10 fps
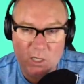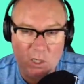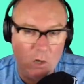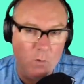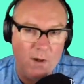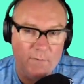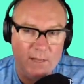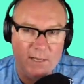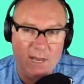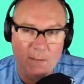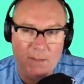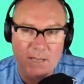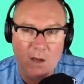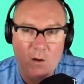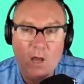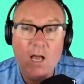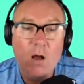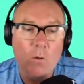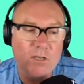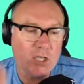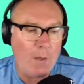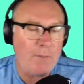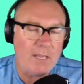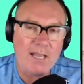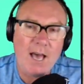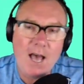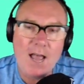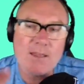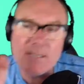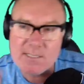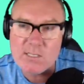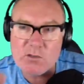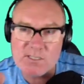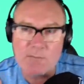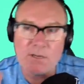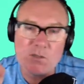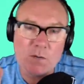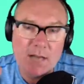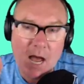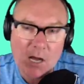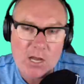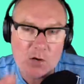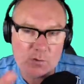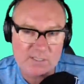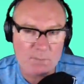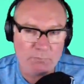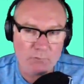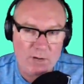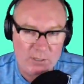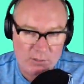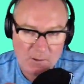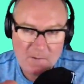long way for that young amigo. We jump in the car, and this is interesting because we're now going across the bridge.